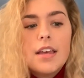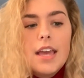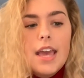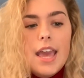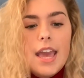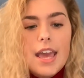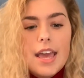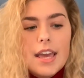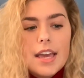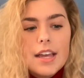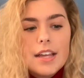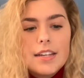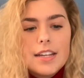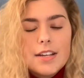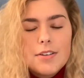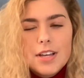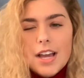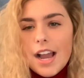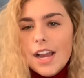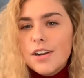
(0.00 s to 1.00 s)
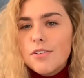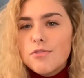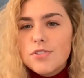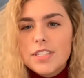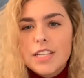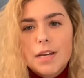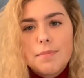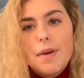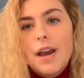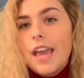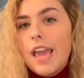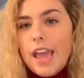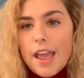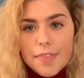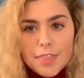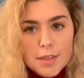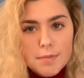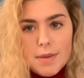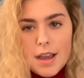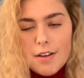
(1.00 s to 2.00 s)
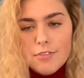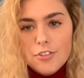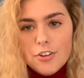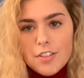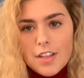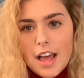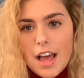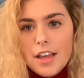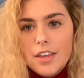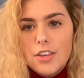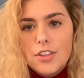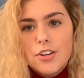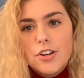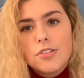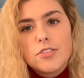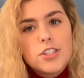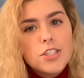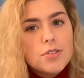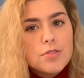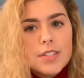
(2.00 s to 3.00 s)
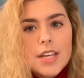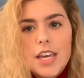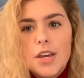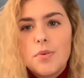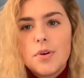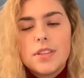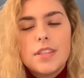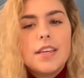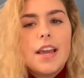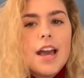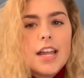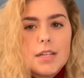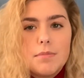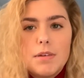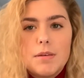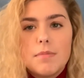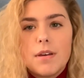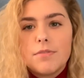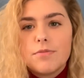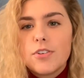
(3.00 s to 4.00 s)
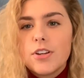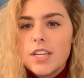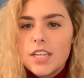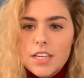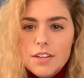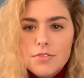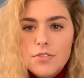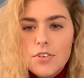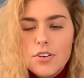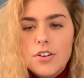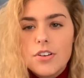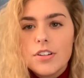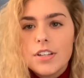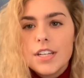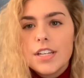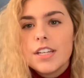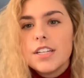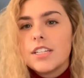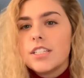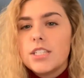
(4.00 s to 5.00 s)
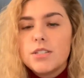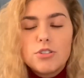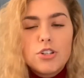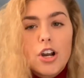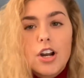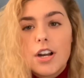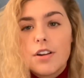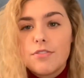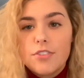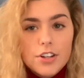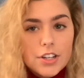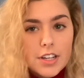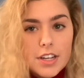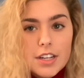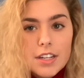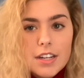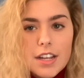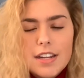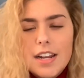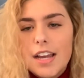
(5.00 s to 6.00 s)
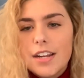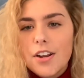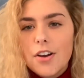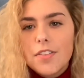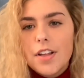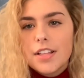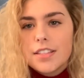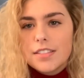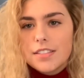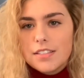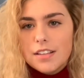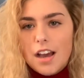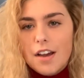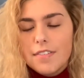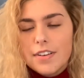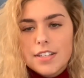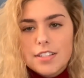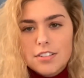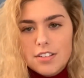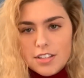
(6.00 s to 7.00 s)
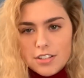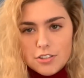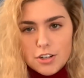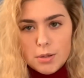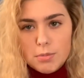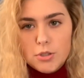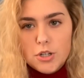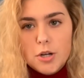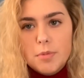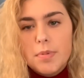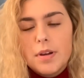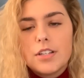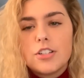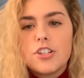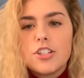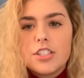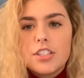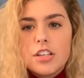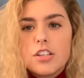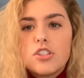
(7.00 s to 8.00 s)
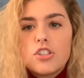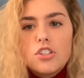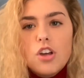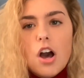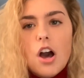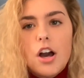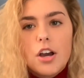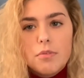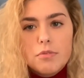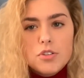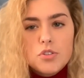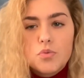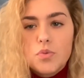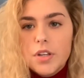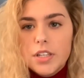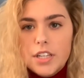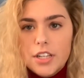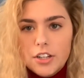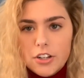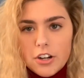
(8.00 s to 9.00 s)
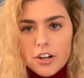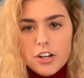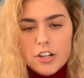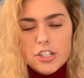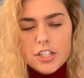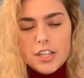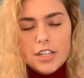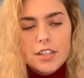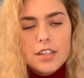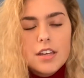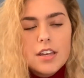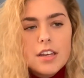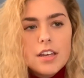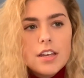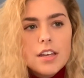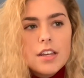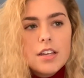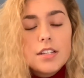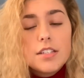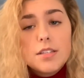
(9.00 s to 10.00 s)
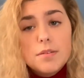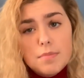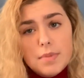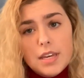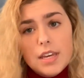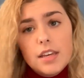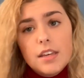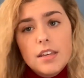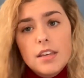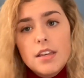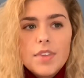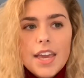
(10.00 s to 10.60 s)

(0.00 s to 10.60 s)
And it kind of was like my anthem after that. You know, you take what the enemy meant for evil, you turn it for good. And I know that's obviously a scripture, but just the song was really encouraging to me.